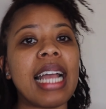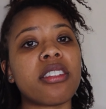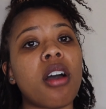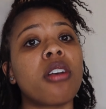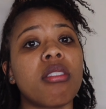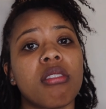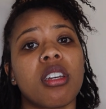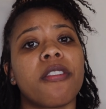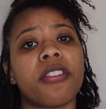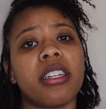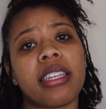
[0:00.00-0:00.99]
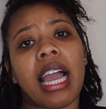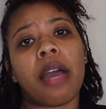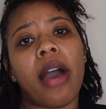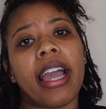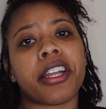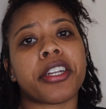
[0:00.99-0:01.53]
It's also good for
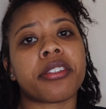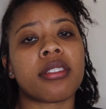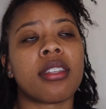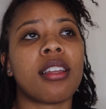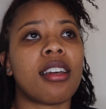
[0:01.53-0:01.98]
DIYers.